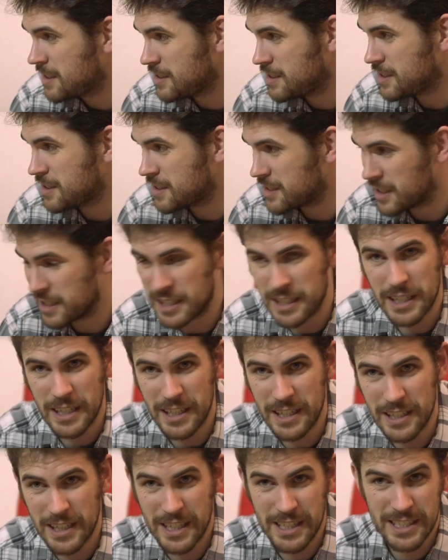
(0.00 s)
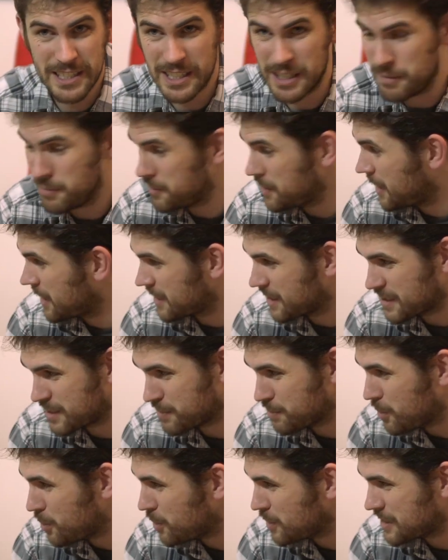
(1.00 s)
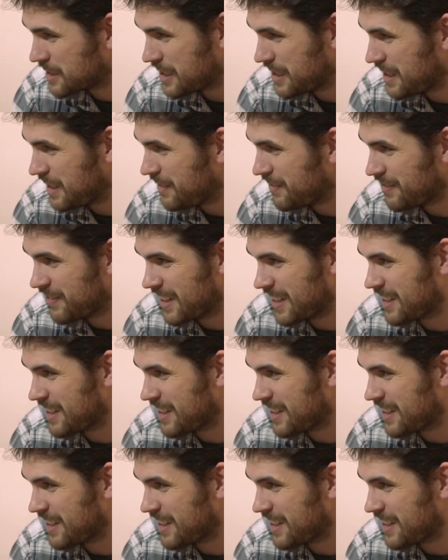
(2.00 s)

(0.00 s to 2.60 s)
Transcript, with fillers: Just thinking they seemed like a small team